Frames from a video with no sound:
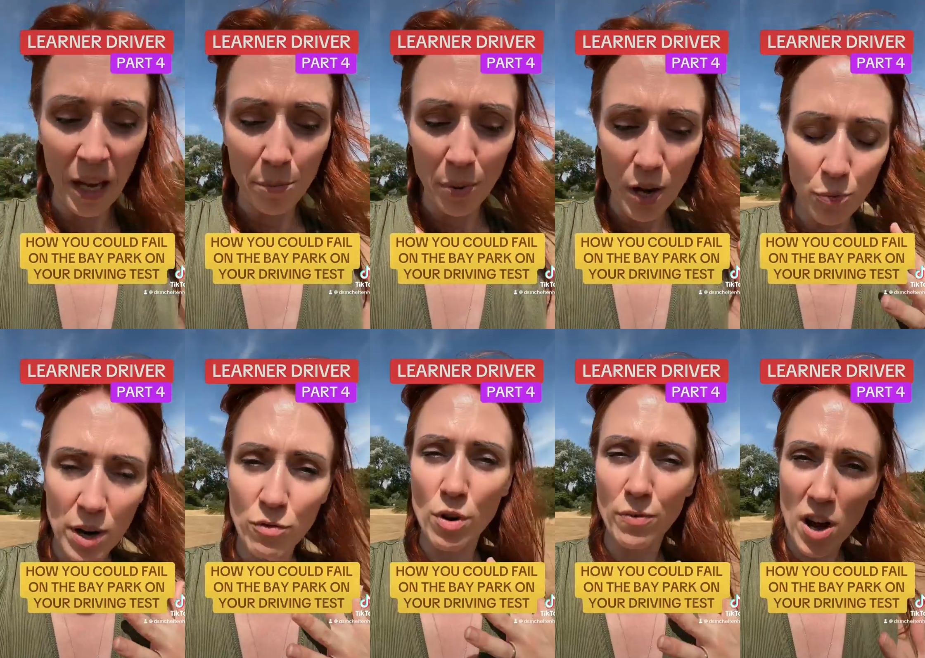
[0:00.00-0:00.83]
But if we're
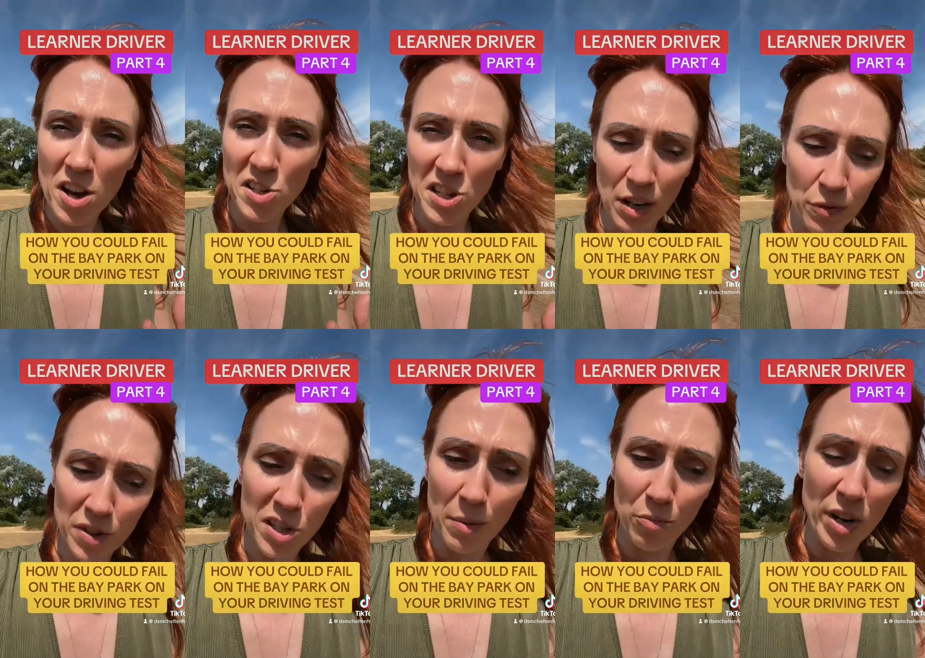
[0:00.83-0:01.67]
reversing, for
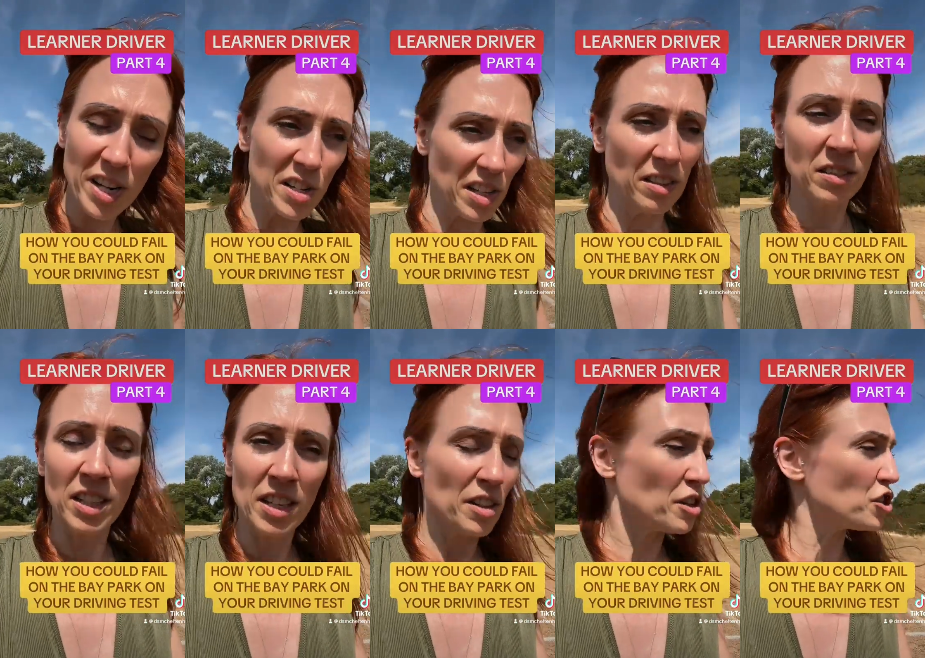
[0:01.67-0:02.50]
some reason,
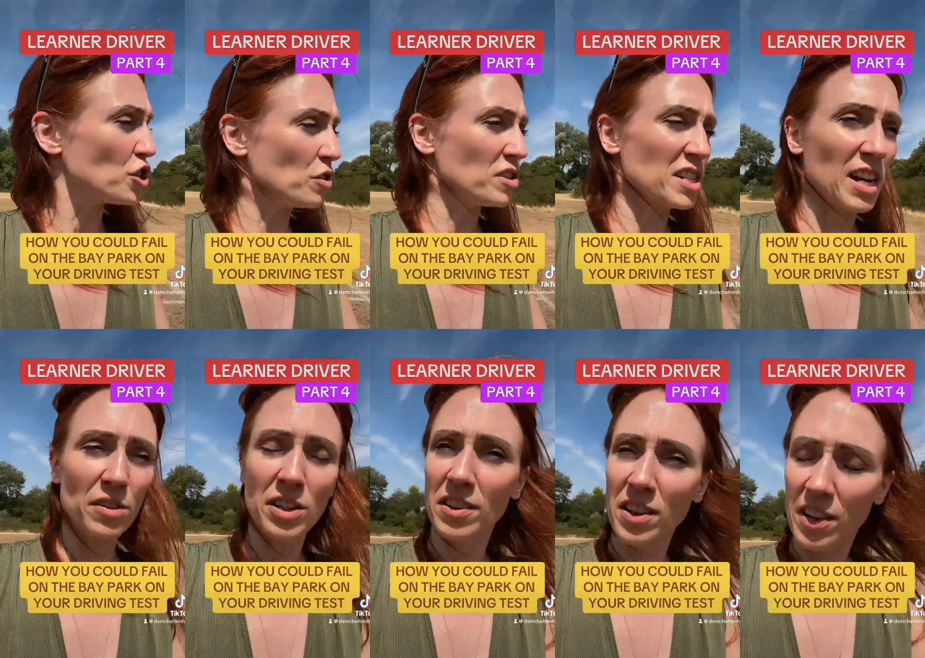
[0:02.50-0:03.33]
the students now
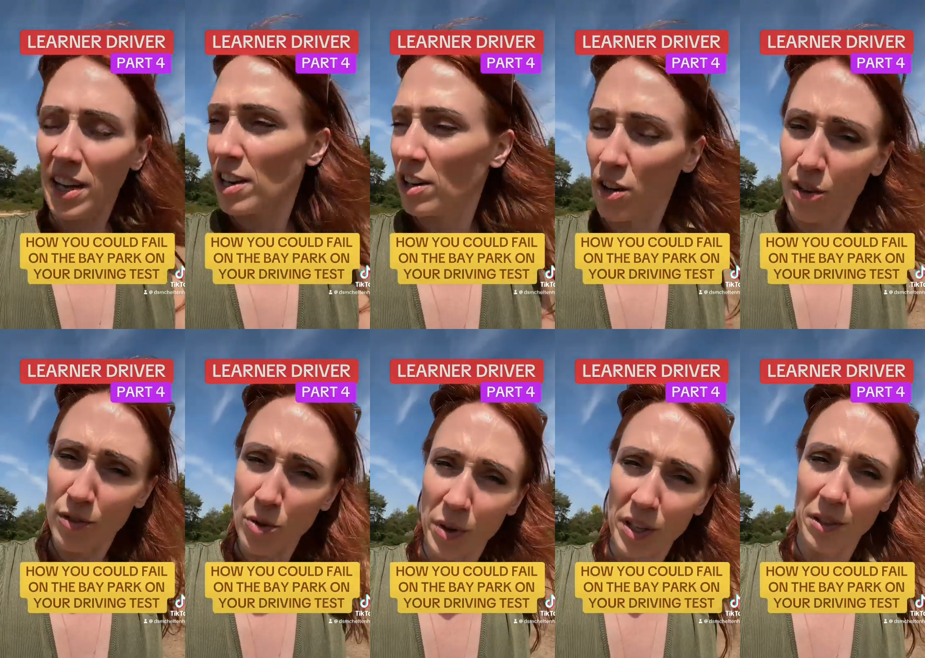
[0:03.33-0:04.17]
think that they can look
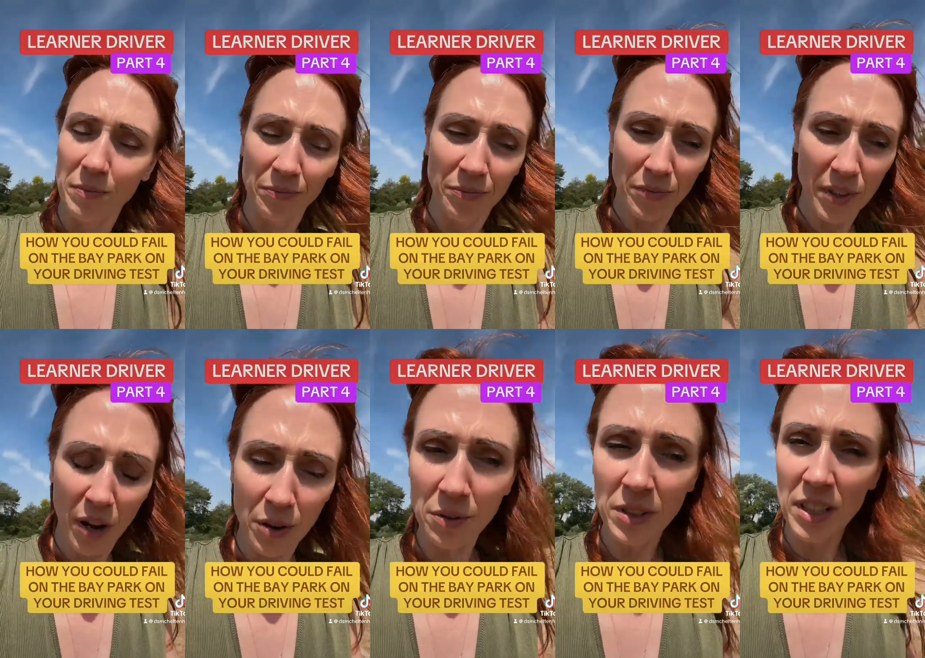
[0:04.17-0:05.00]
forward.
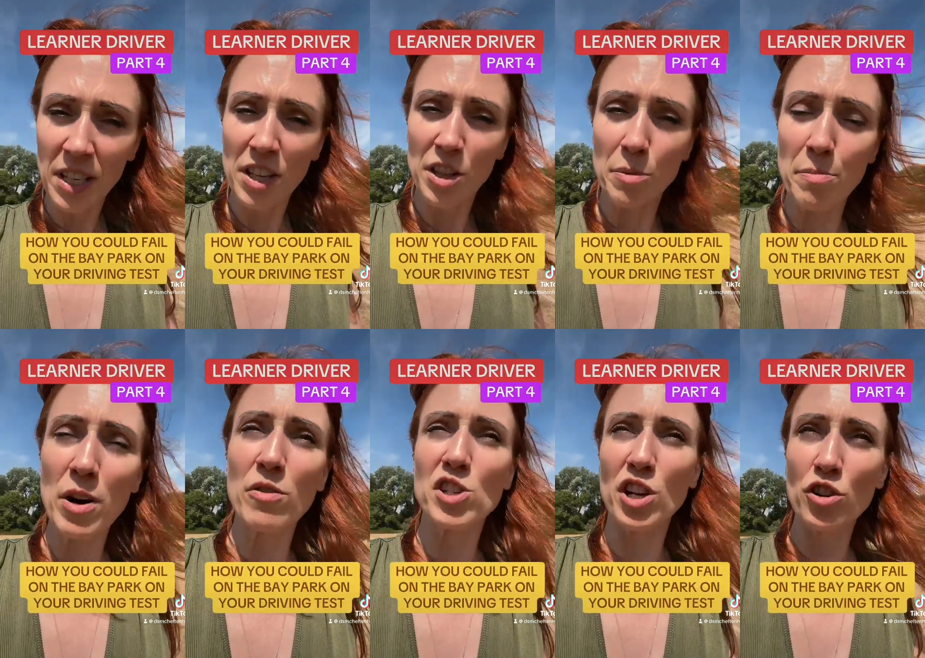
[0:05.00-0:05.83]
No, the
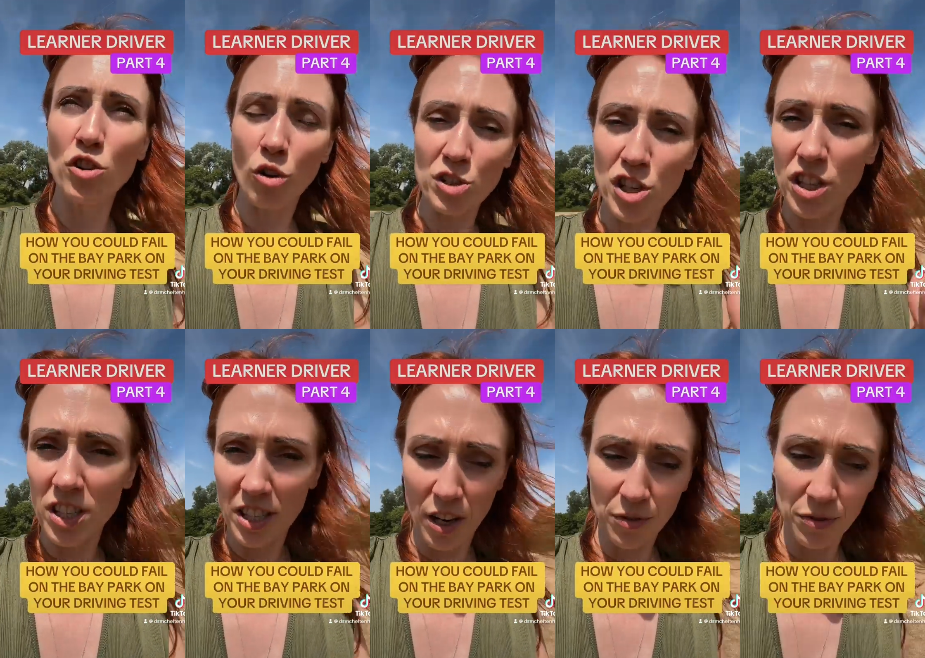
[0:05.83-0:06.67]
mirrors are not good
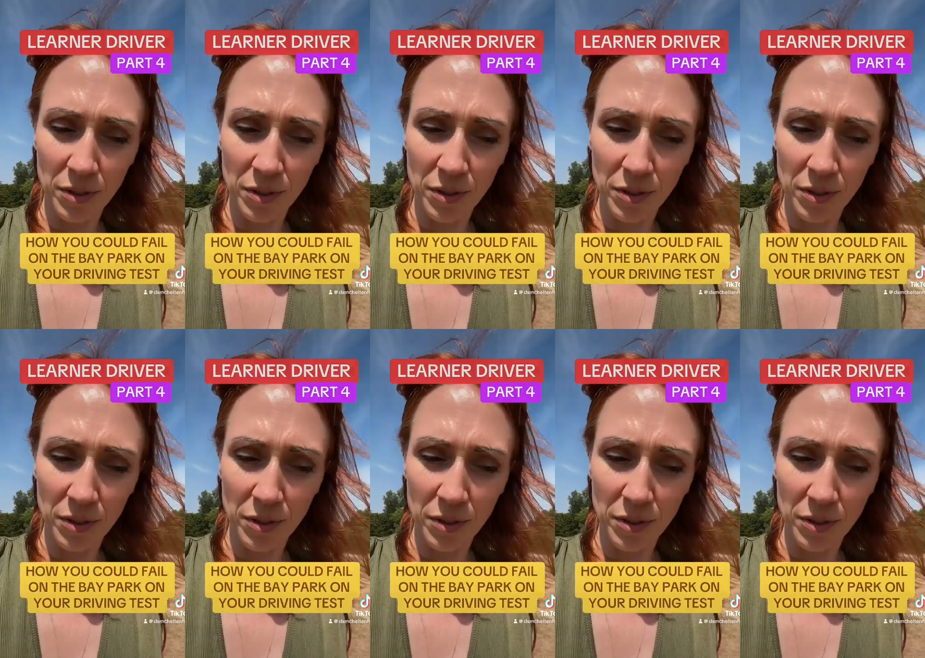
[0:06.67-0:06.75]
enough.